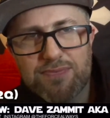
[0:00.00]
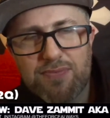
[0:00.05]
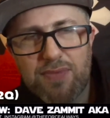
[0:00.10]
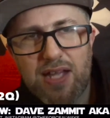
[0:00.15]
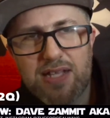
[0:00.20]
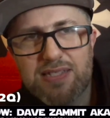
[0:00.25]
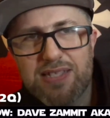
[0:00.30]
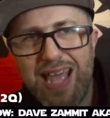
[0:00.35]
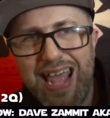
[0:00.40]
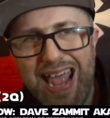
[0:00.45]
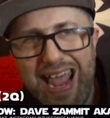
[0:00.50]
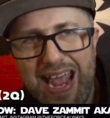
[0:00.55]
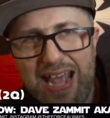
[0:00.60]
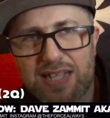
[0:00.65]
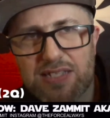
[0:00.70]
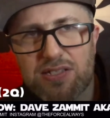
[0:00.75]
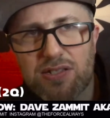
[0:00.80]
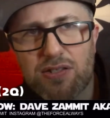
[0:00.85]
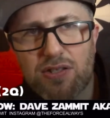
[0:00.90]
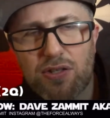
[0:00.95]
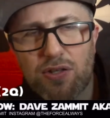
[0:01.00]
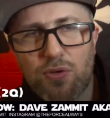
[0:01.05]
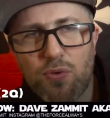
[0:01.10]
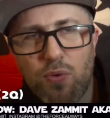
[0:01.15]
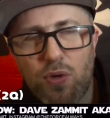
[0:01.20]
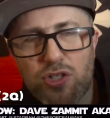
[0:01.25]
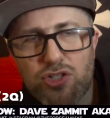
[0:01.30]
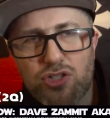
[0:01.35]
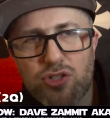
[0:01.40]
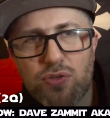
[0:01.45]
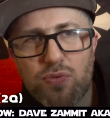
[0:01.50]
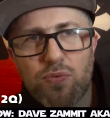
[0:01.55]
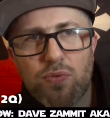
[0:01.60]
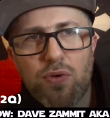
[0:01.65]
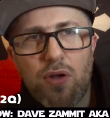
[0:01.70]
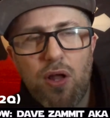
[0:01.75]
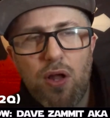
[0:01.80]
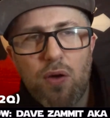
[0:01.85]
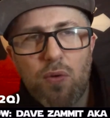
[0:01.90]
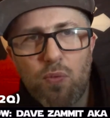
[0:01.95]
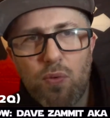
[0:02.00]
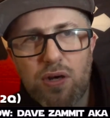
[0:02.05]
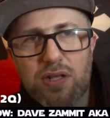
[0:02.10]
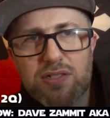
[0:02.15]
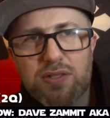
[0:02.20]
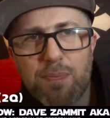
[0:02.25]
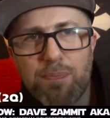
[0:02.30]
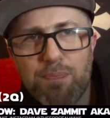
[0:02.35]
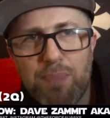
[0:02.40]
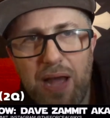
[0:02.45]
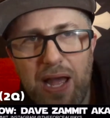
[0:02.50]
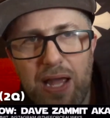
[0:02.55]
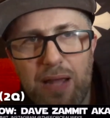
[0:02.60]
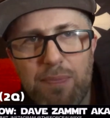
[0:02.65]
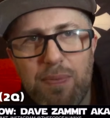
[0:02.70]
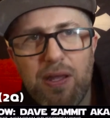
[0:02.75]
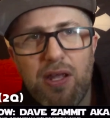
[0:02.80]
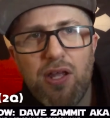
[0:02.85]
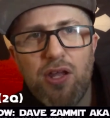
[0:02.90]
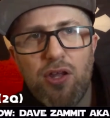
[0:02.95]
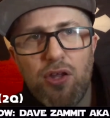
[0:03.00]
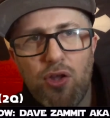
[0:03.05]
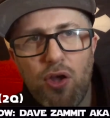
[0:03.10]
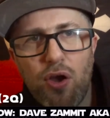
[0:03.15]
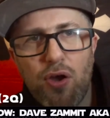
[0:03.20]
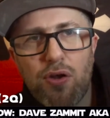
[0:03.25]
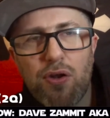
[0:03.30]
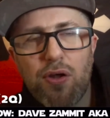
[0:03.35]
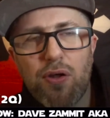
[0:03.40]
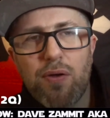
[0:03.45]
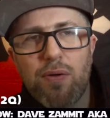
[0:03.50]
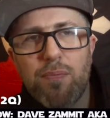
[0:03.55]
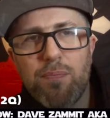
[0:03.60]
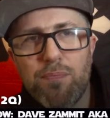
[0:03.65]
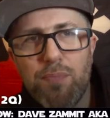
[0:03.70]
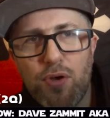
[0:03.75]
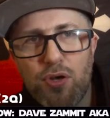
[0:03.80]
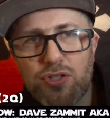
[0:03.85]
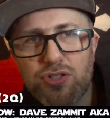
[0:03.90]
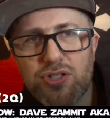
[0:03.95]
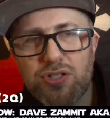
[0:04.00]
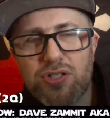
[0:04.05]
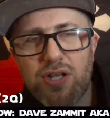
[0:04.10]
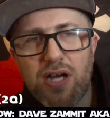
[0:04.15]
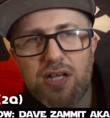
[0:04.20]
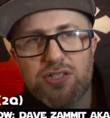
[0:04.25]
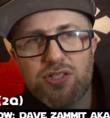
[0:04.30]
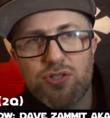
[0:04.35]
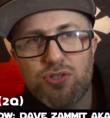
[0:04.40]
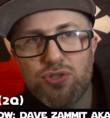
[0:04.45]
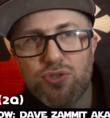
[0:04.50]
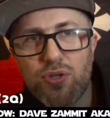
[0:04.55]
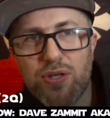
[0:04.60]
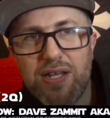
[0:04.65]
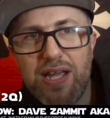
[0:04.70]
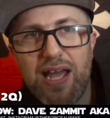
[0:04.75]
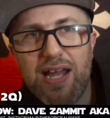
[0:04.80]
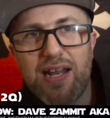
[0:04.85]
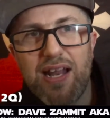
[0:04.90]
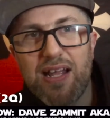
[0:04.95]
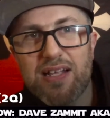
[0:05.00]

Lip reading: That's the answer to the question, what is a Baby Yoda merchandise you should get?